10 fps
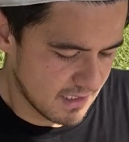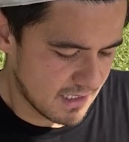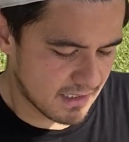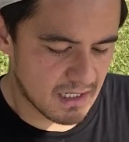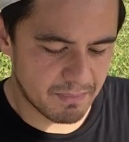
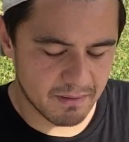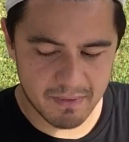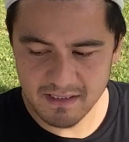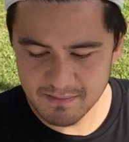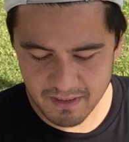in a couple of
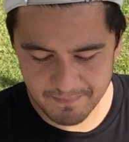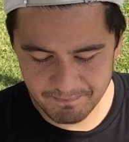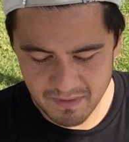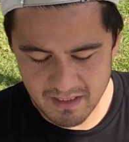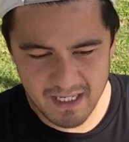months. But
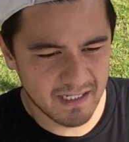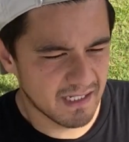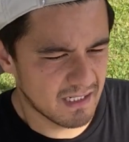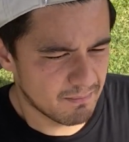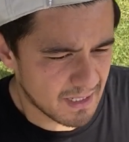yeah, gonna
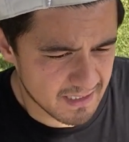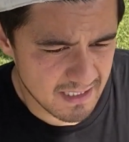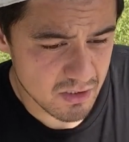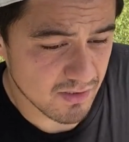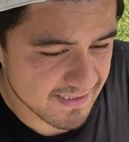get him back
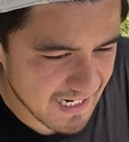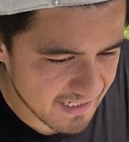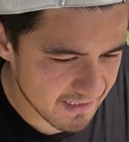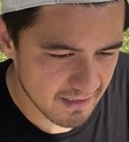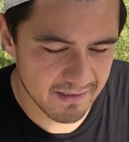into
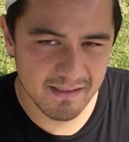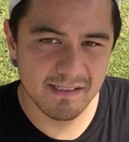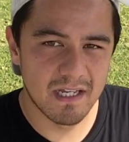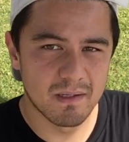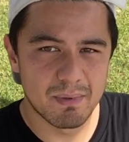skating. I'm gonna
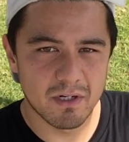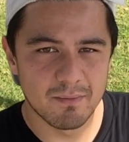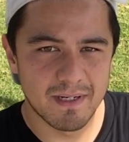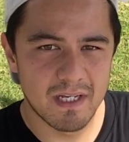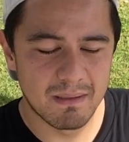skate the
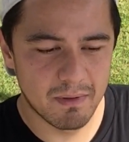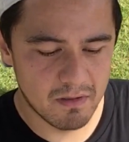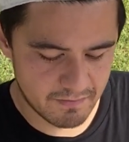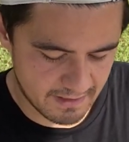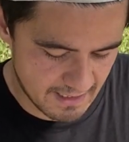pyramid hip
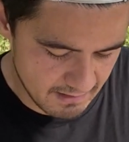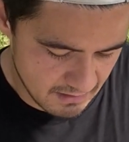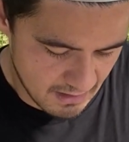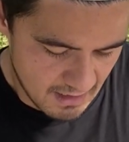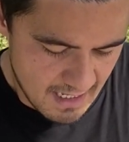over there
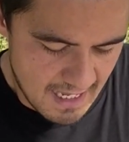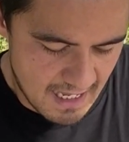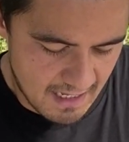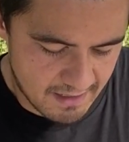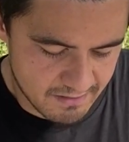
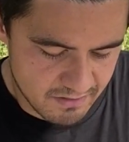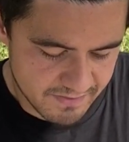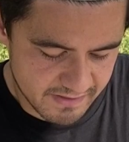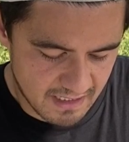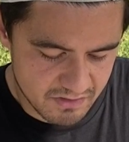and
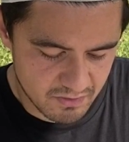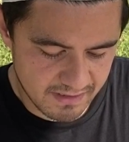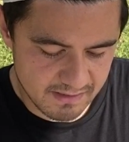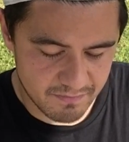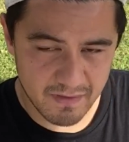start
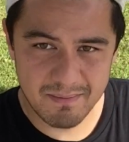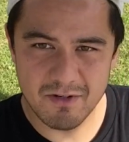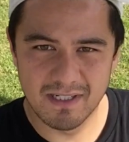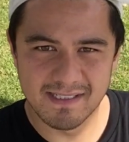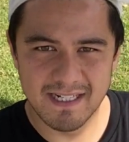doing some flip
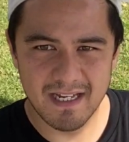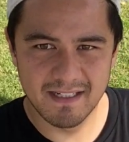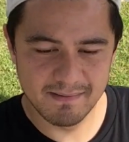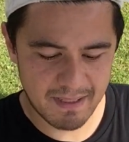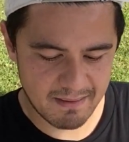tricks, see how
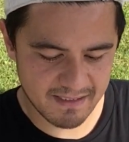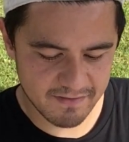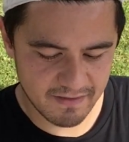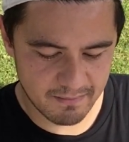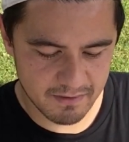these babies
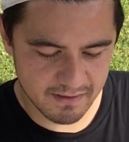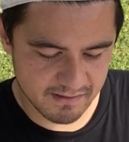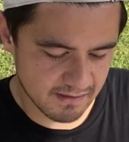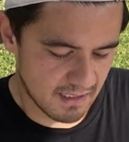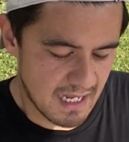flip,
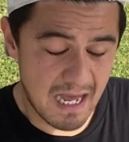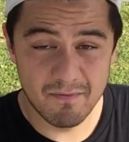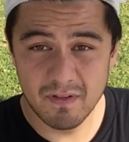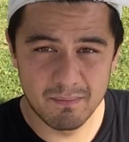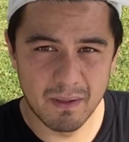because I
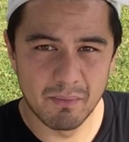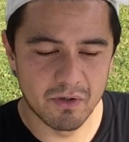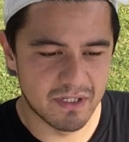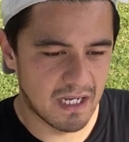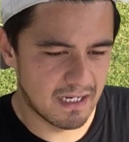haven't flipped my
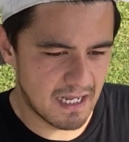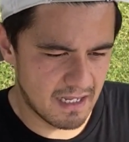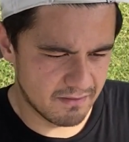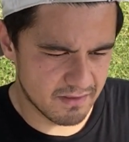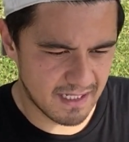board yet,
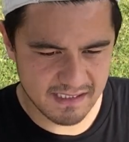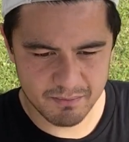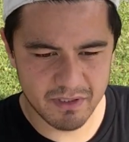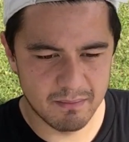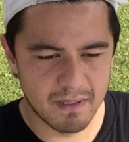and that's a
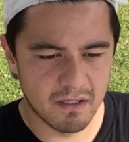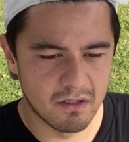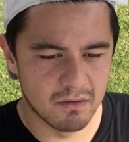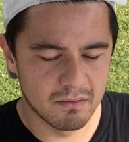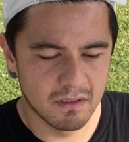pretty
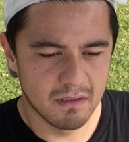mellow